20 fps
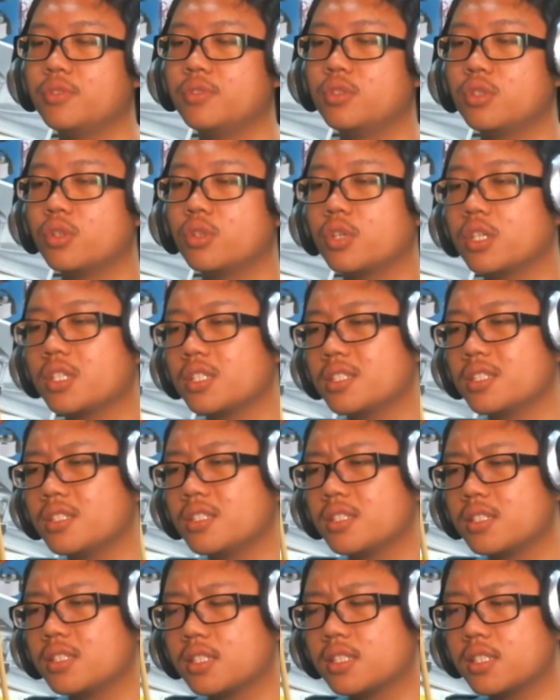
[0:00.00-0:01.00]

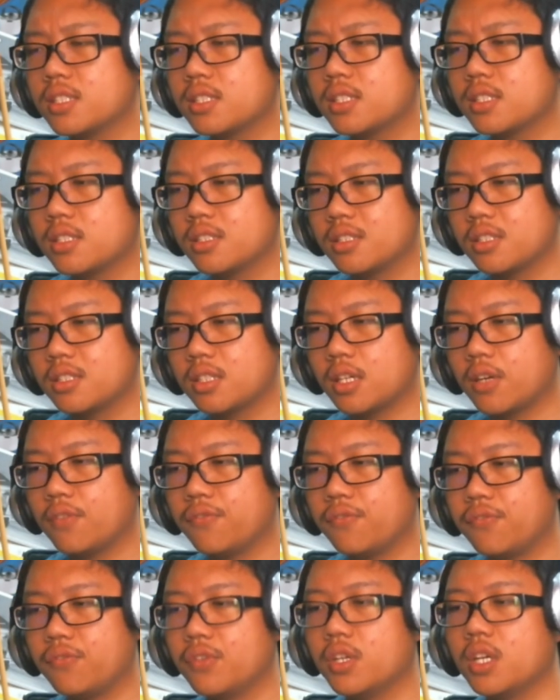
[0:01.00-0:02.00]
doing
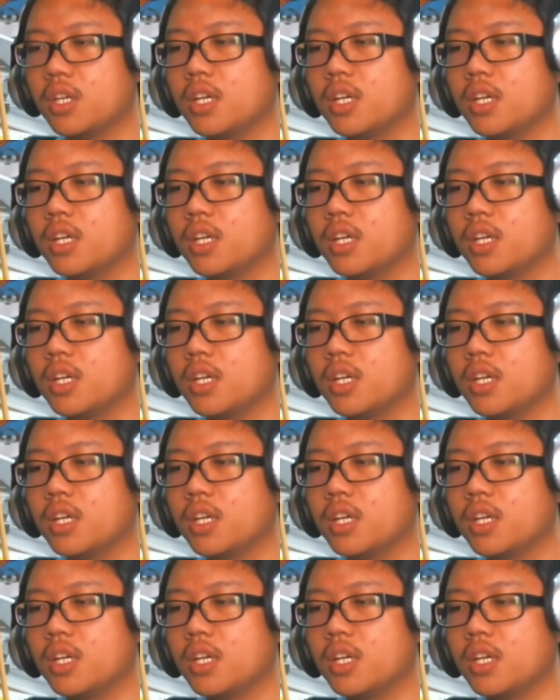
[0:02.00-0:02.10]
stuff.